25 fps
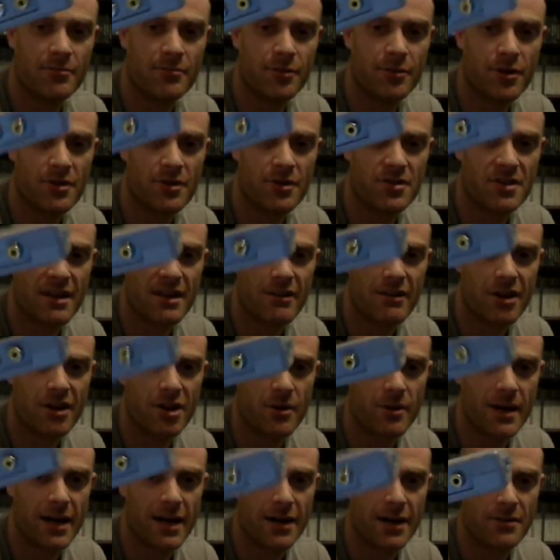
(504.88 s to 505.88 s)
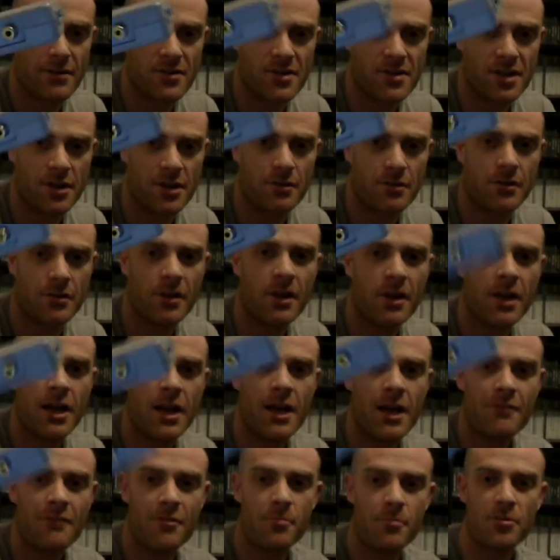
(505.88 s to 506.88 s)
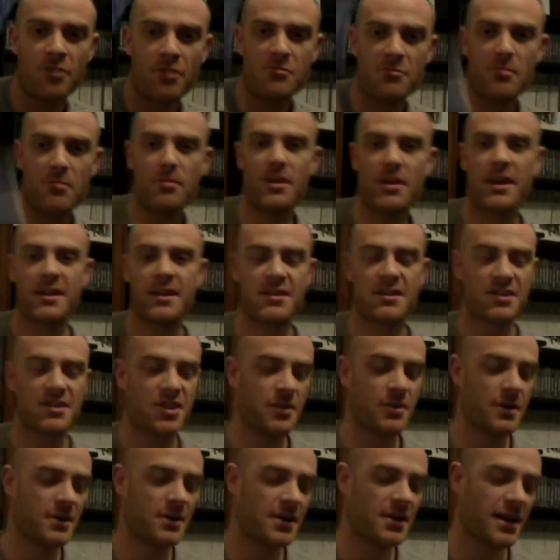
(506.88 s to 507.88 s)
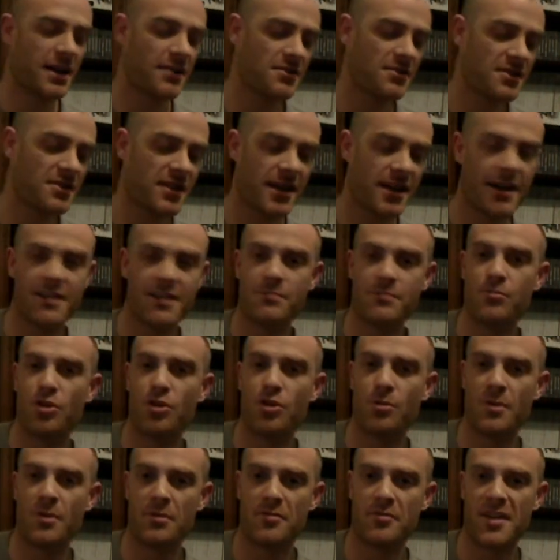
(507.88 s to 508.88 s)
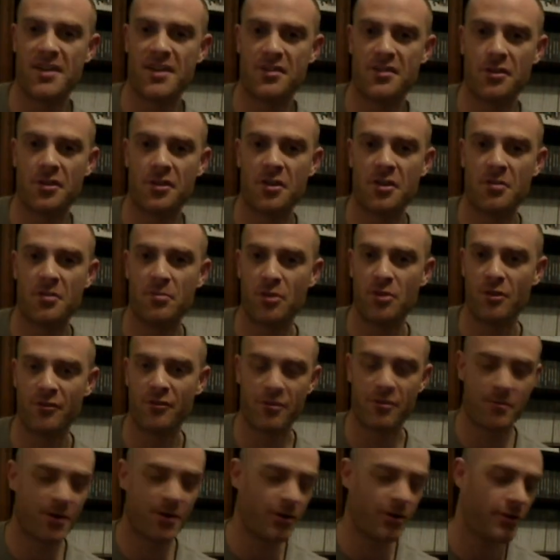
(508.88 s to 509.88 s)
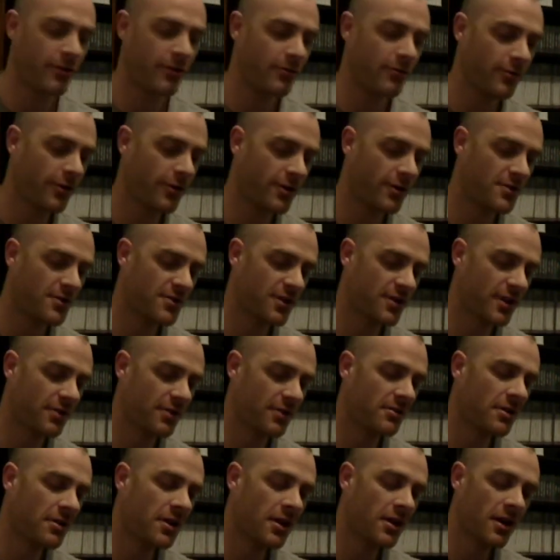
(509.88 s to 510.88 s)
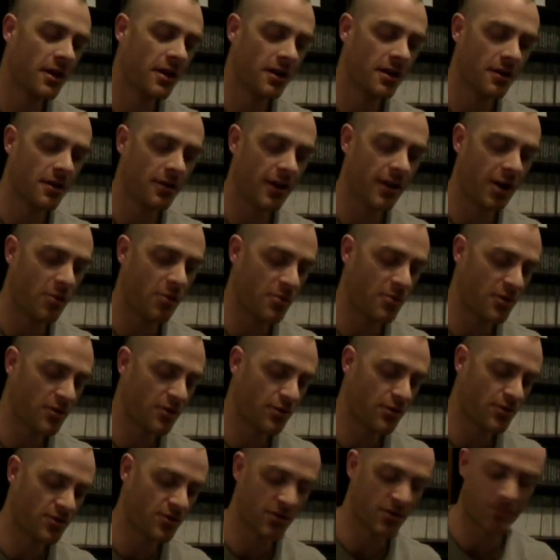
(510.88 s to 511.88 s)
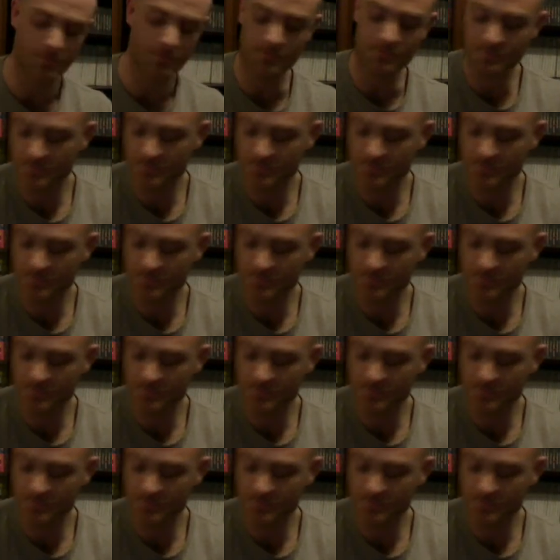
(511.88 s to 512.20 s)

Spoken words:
and right stereo out, so I plug my PS2 in downstairs and put a bit of res on, I can put it through my hi-fi, so that'll be awesome.